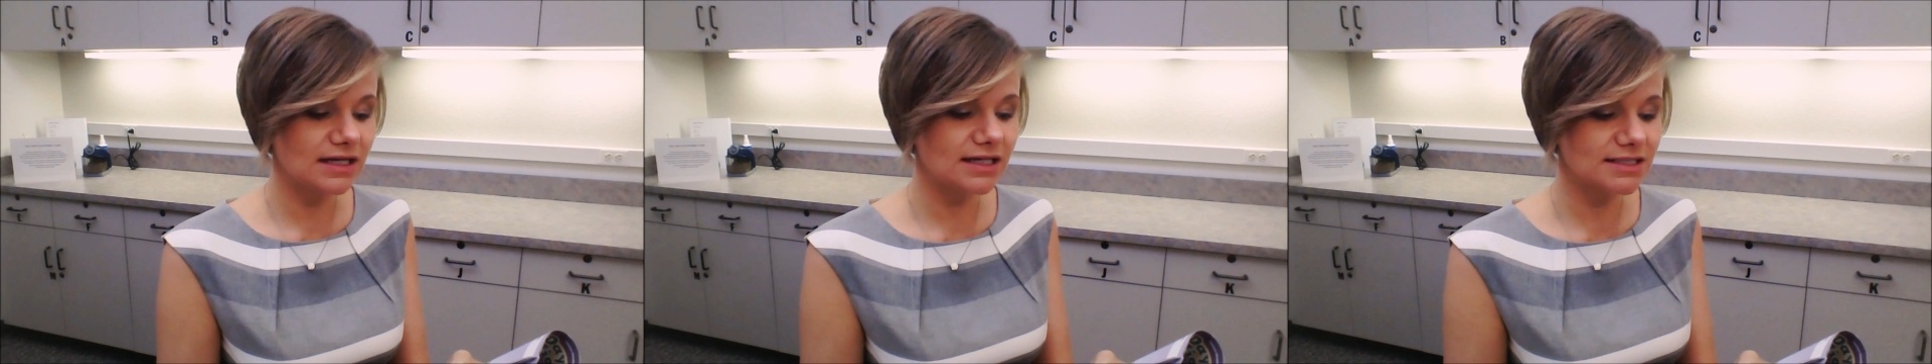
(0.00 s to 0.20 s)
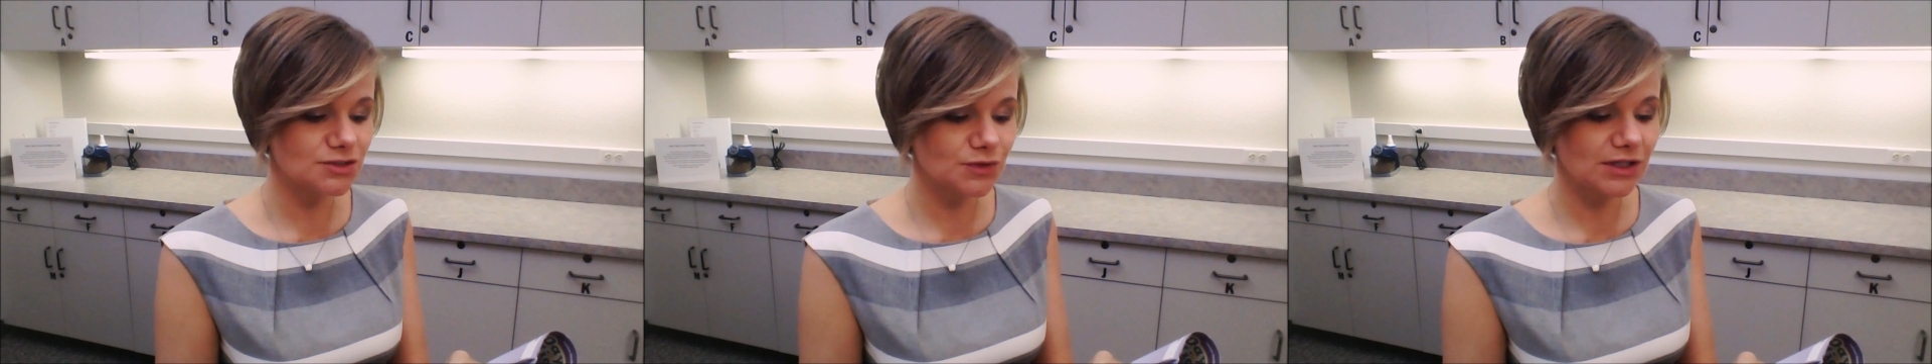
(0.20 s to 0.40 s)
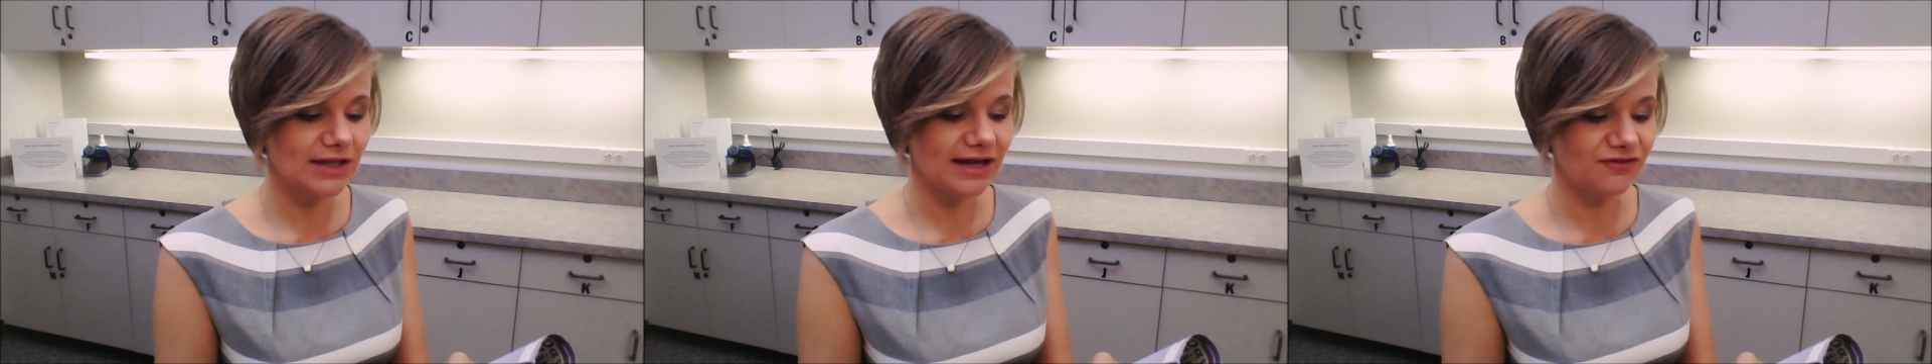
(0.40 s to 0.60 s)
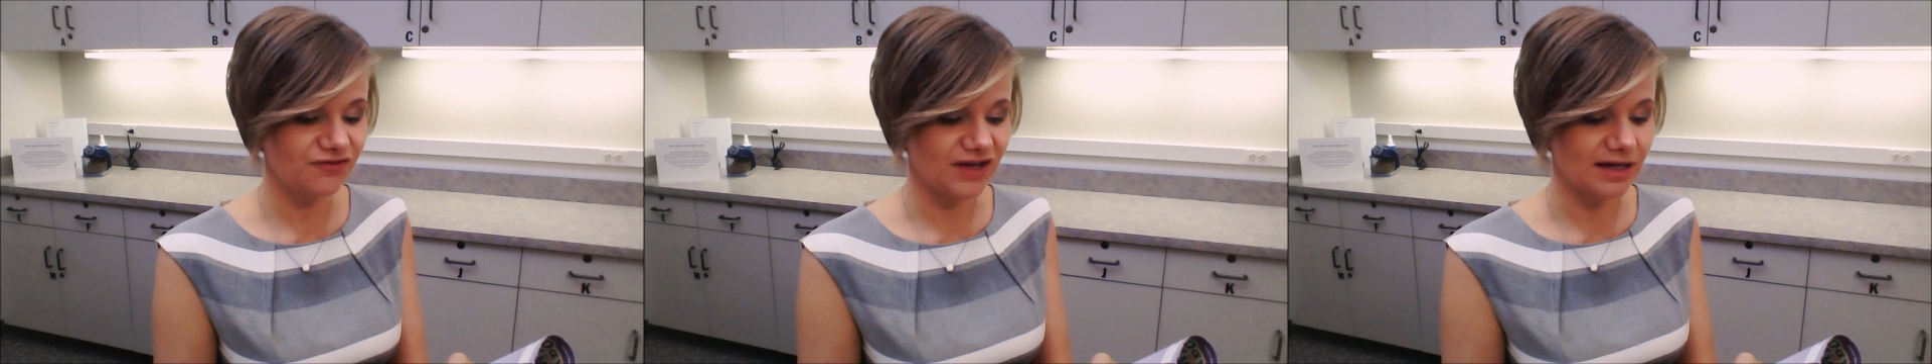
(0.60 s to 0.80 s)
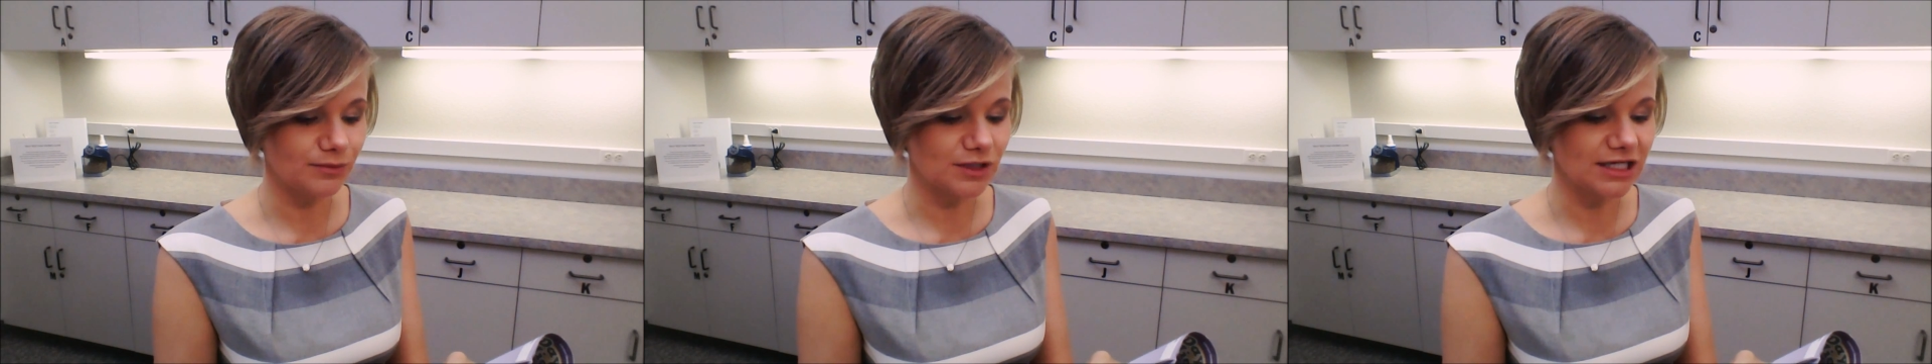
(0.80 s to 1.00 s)
Israelite
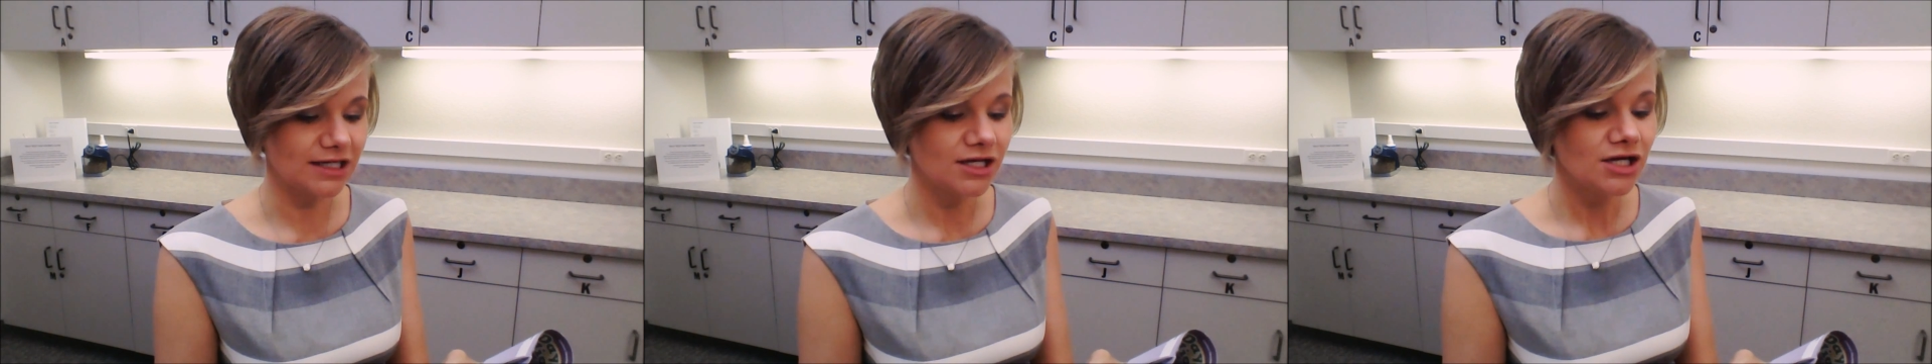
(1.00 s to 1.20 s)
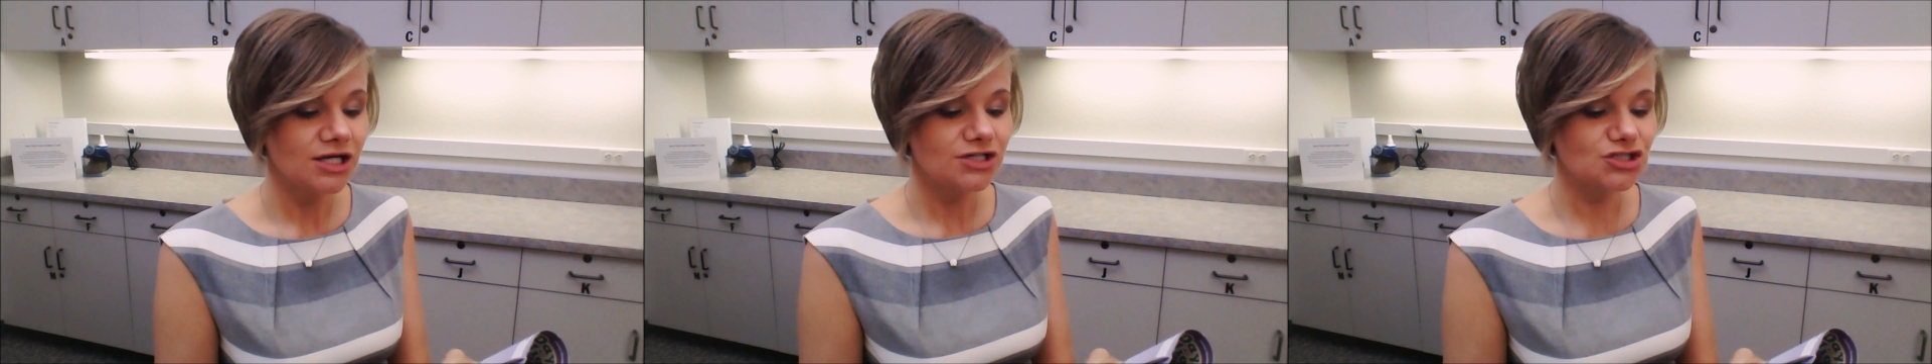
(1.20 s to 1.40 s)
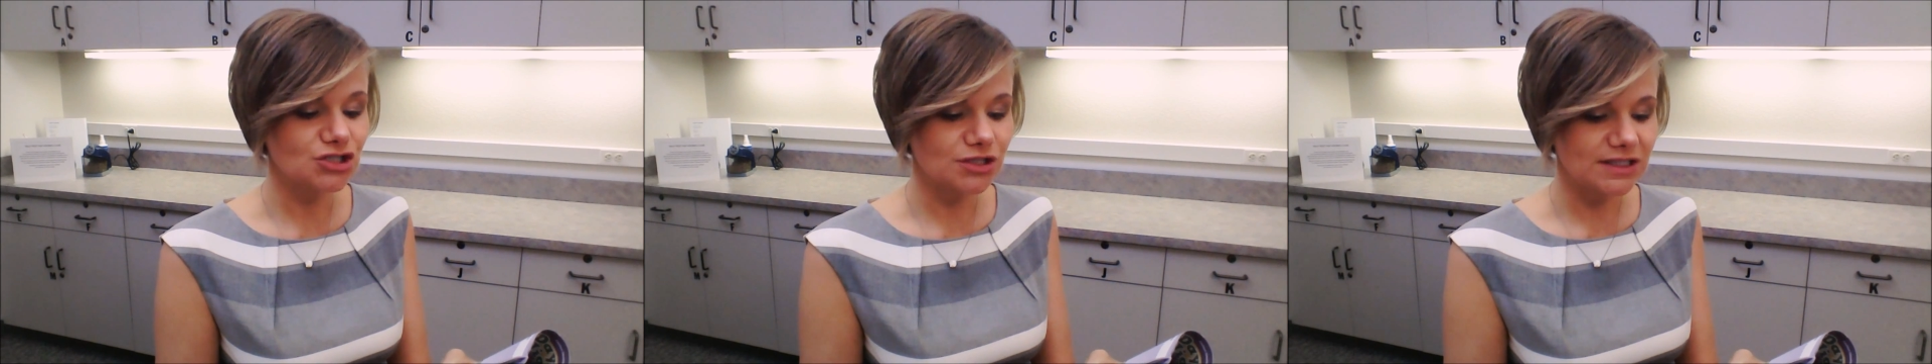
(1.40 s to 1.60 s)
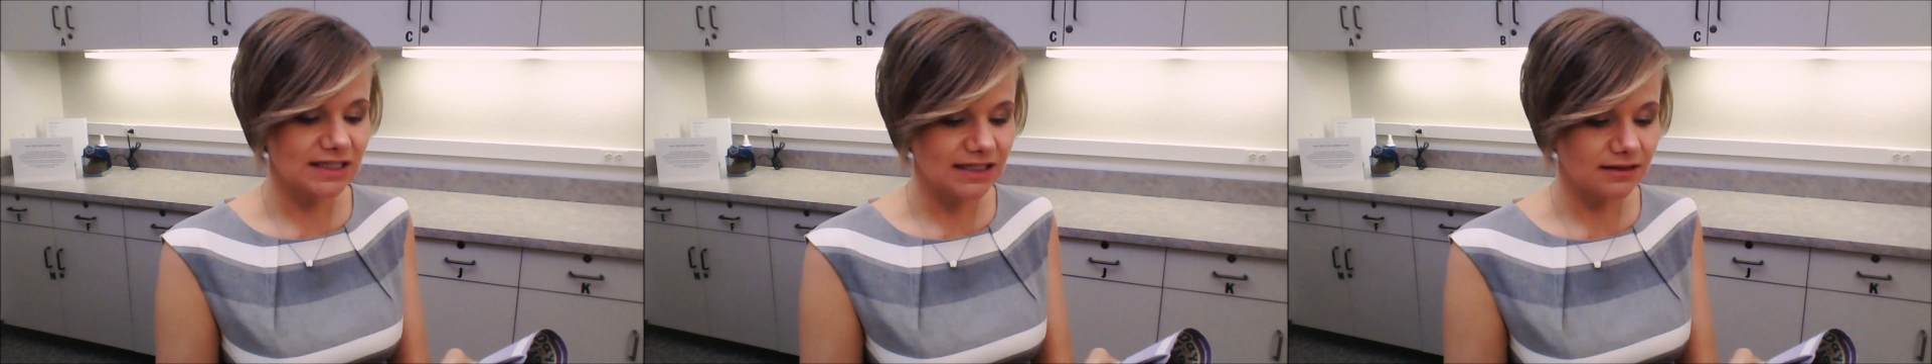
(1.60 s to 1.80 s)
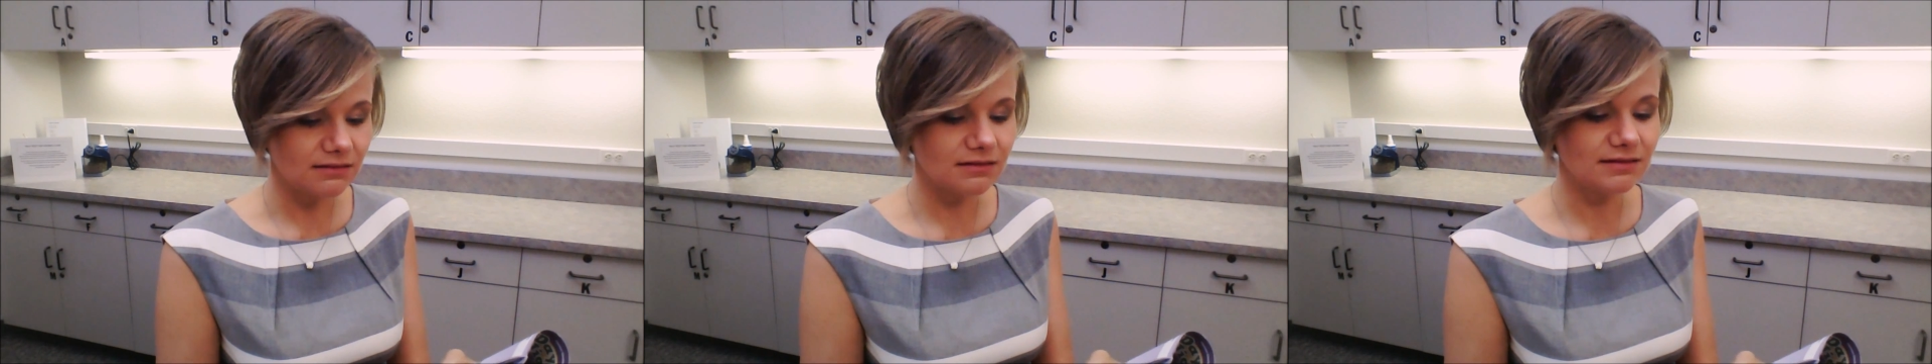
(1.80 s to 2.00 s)
family should
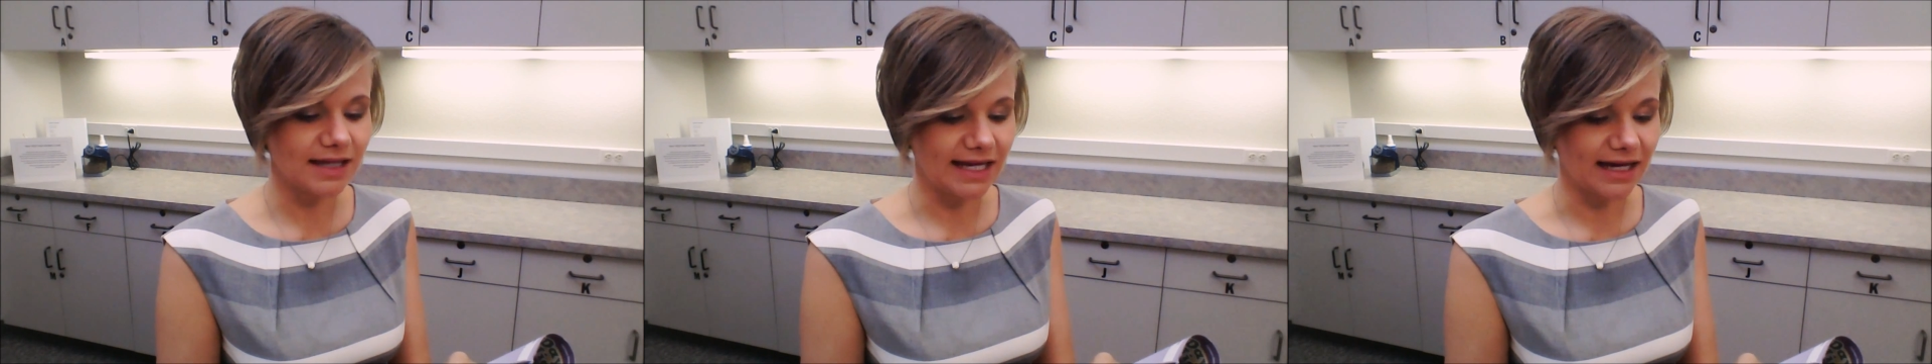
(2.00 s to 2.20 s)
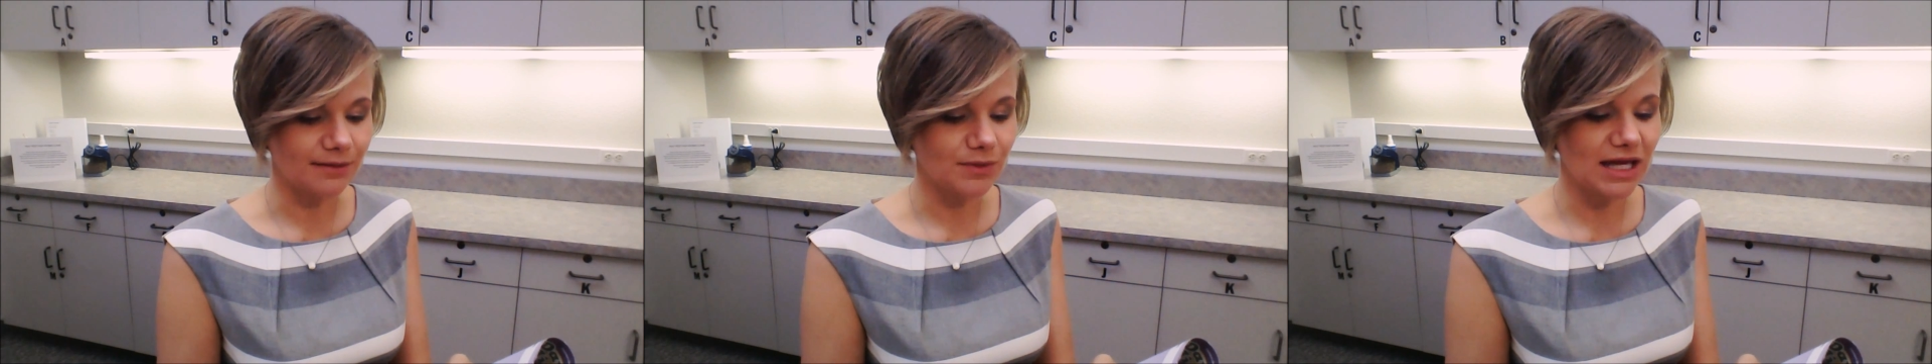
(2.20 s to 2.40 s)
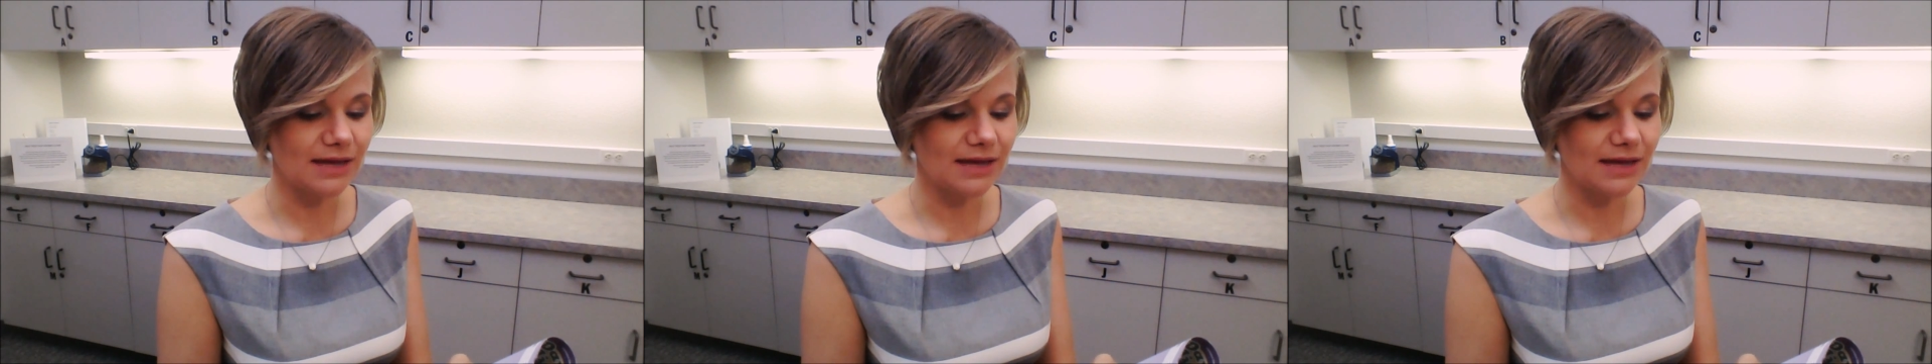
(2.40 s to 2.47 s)
kill a lamb